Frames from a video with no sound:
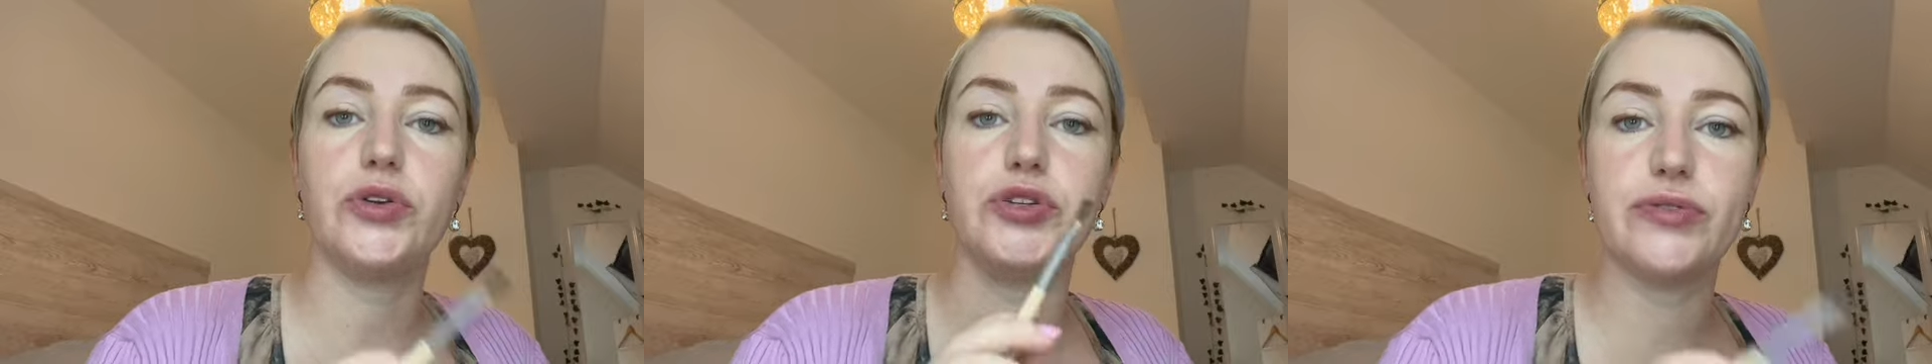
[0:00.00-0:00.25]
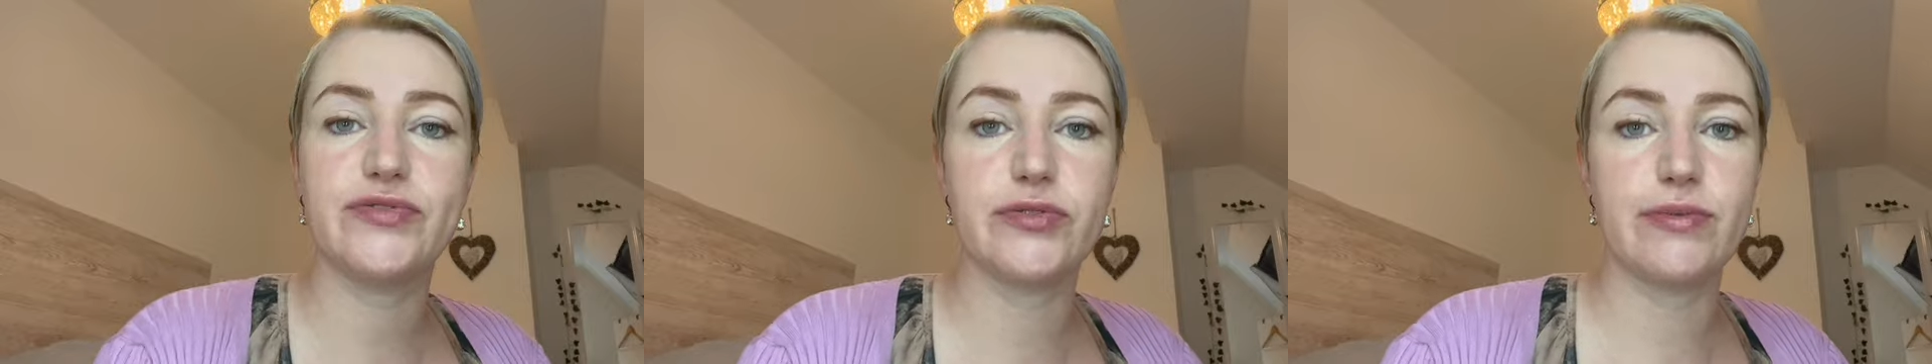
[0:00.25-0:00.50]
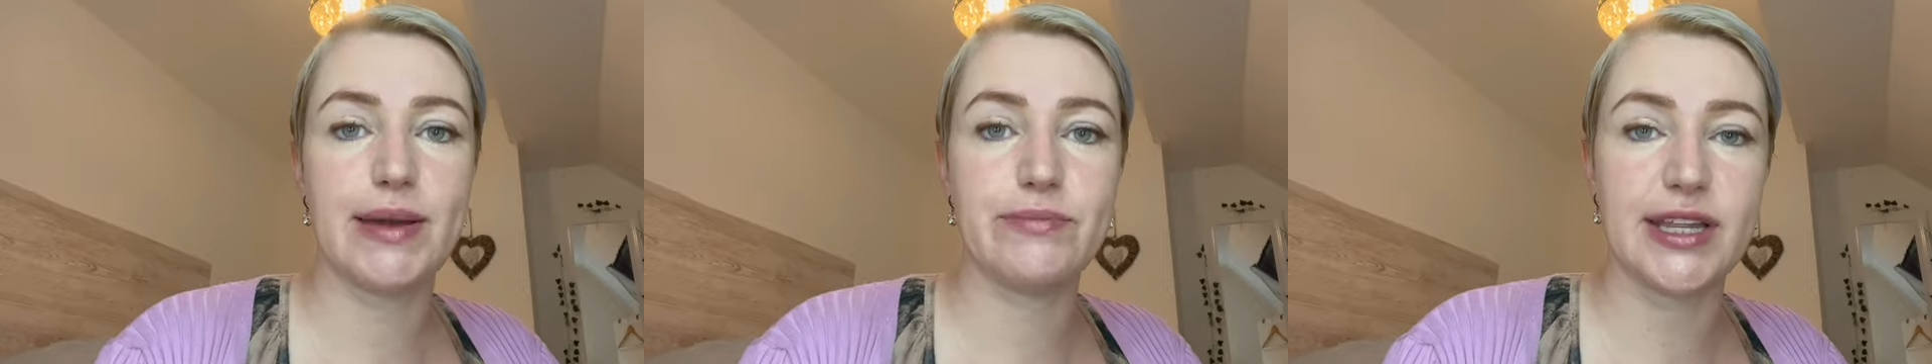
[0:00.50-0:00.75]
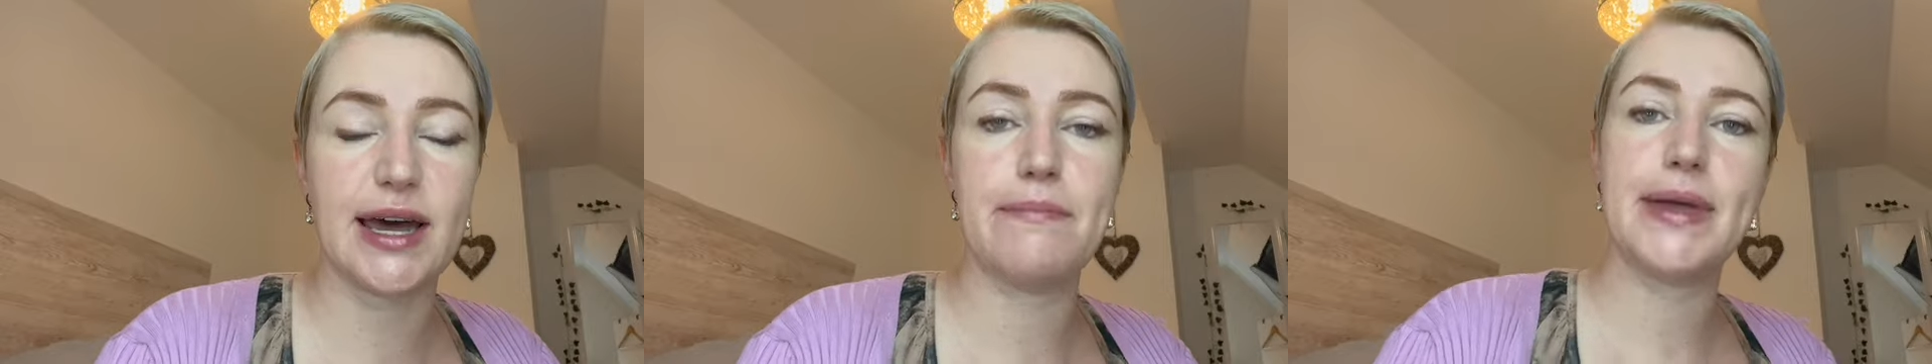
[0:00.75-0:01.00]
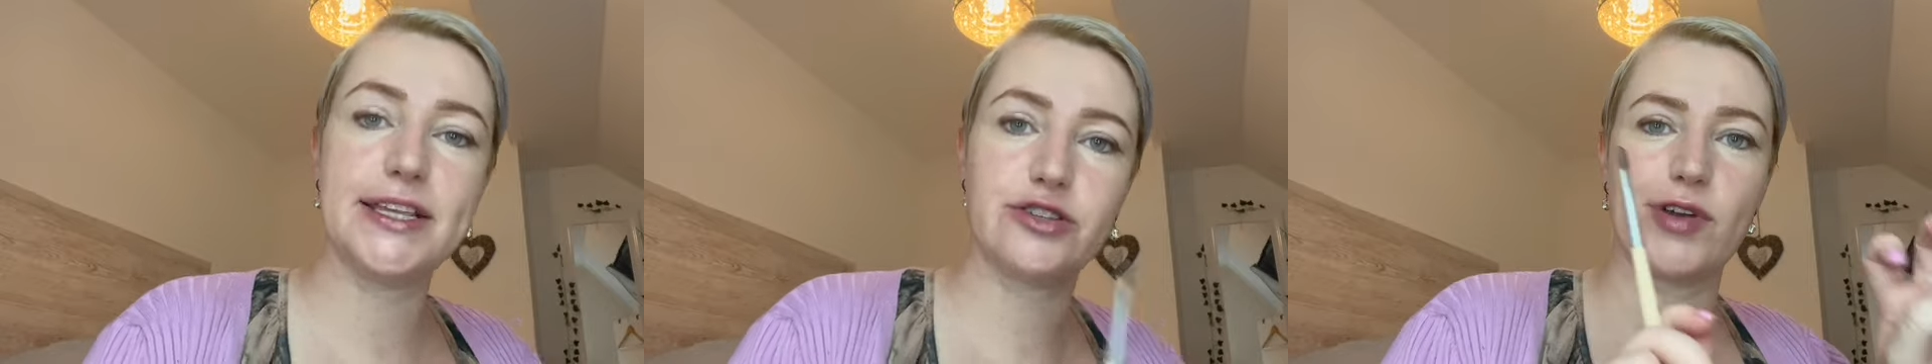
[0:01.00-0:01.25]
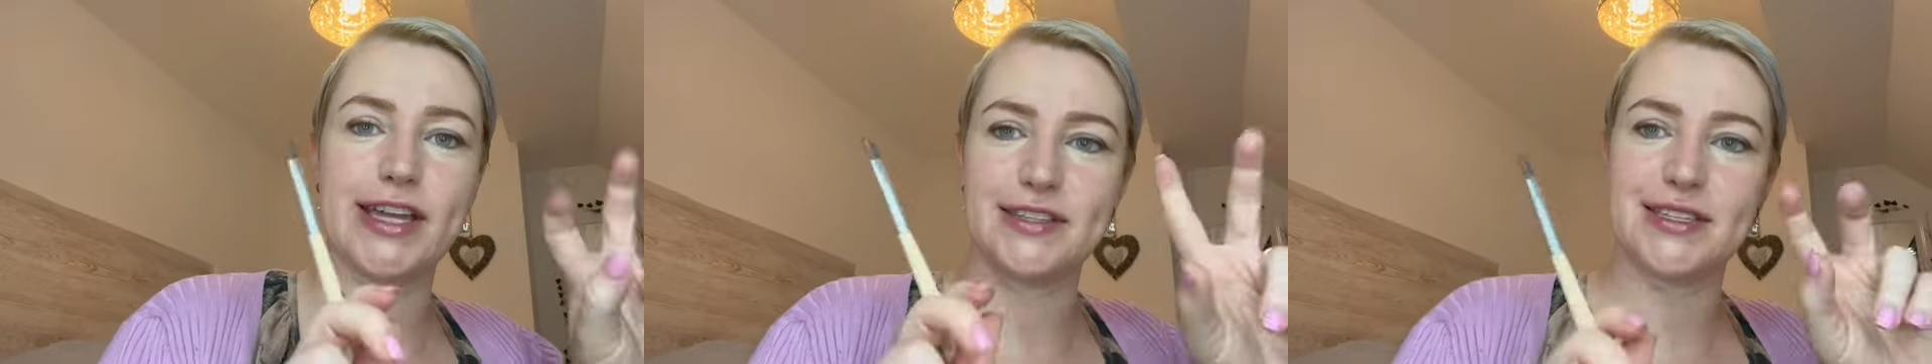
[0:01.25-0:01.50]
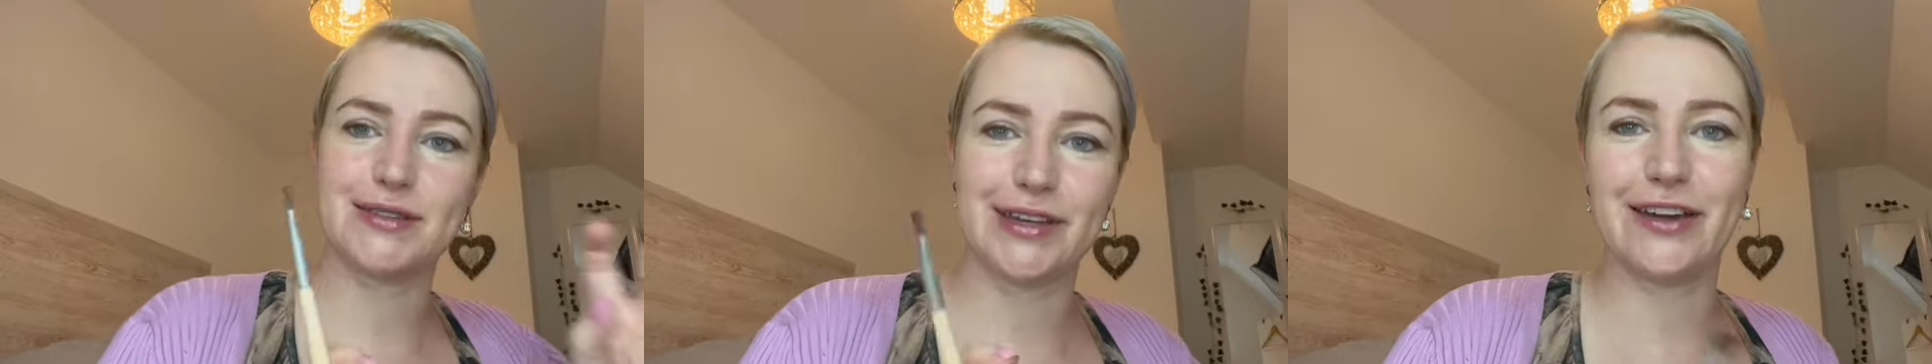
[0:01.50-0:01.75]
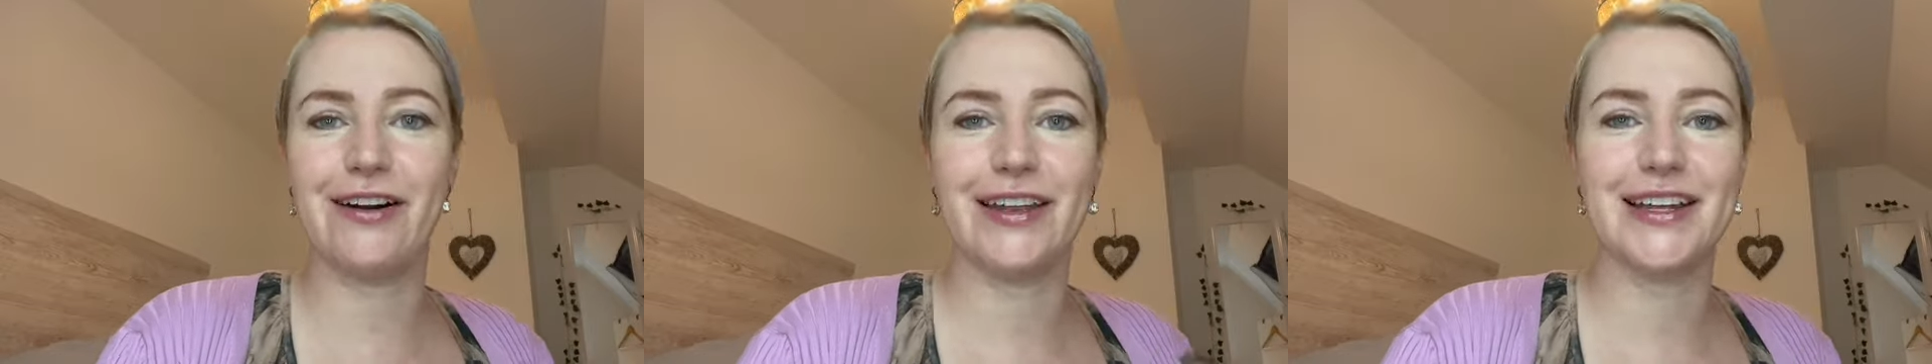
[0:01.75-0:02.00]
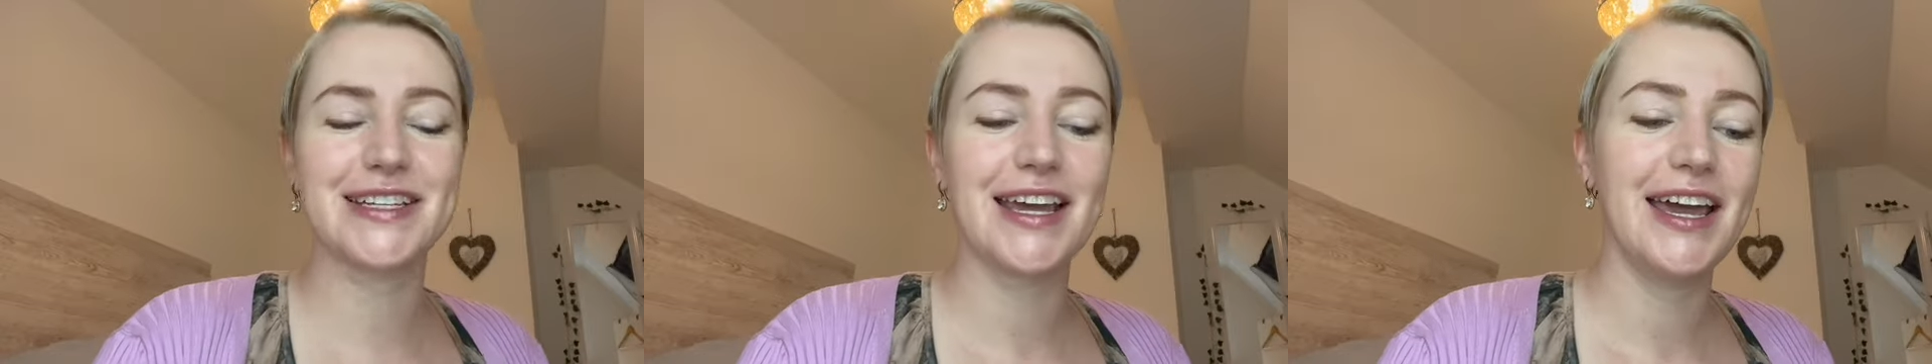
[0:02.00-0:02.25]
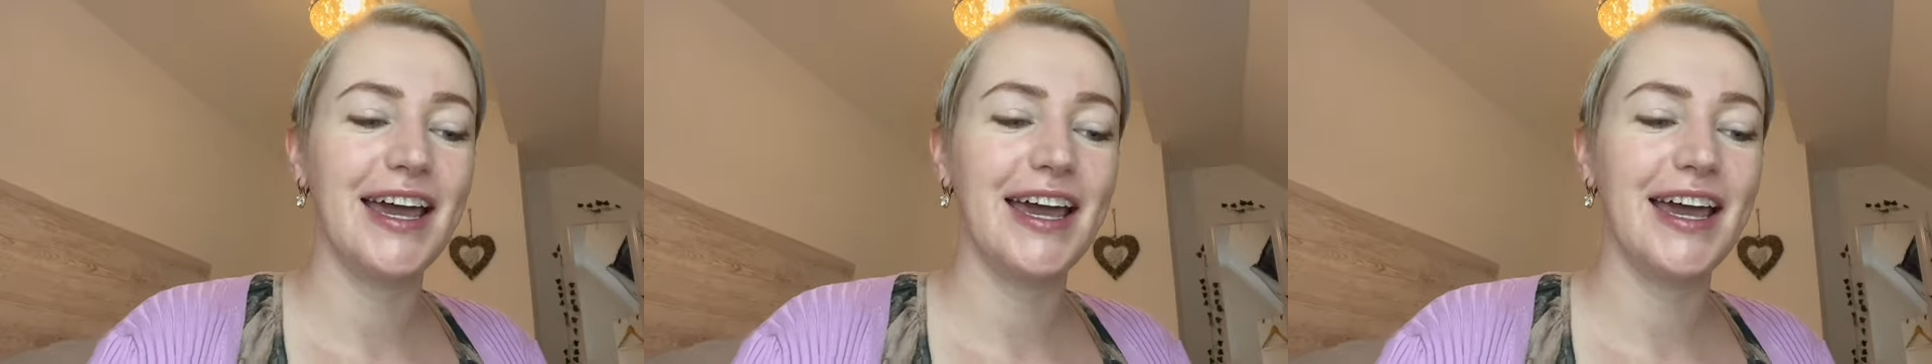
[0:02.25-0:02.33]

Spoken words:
you do have to remember that, mates rates as we call it.